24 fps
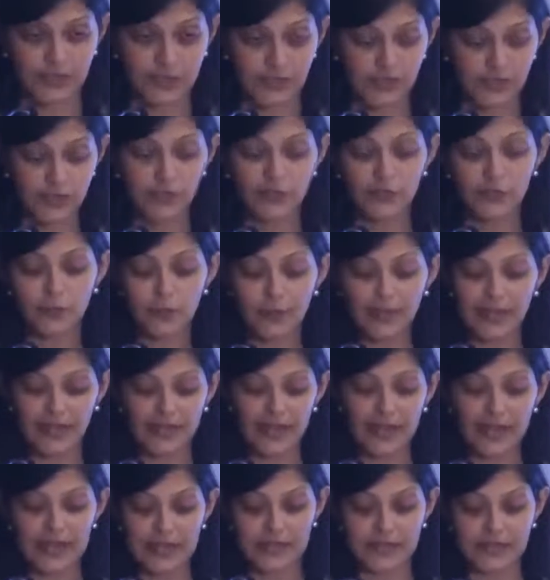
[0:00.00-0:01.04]
So you might
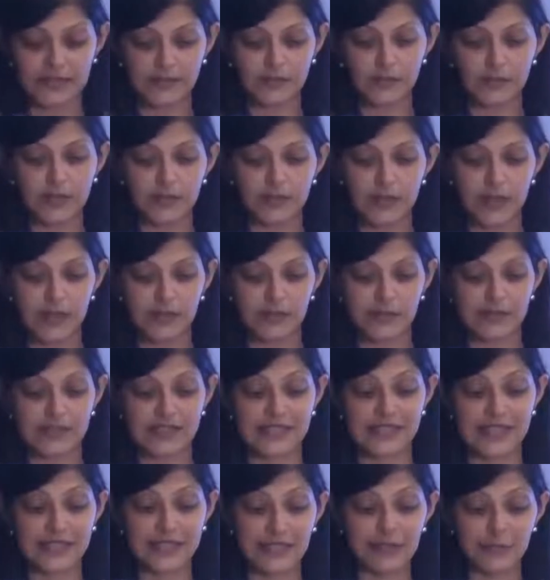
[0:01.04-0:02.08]
ask, what about
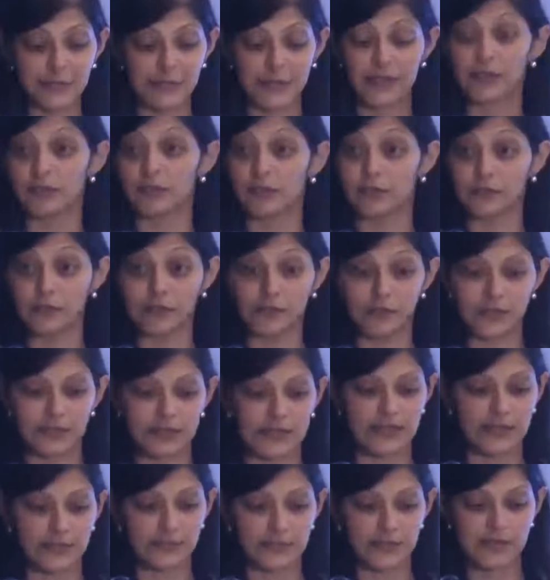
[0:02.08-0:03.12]
second medical use
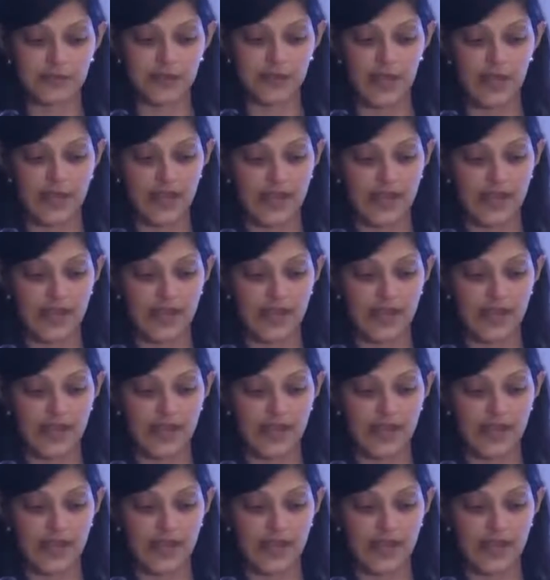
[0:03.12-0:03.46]
claims?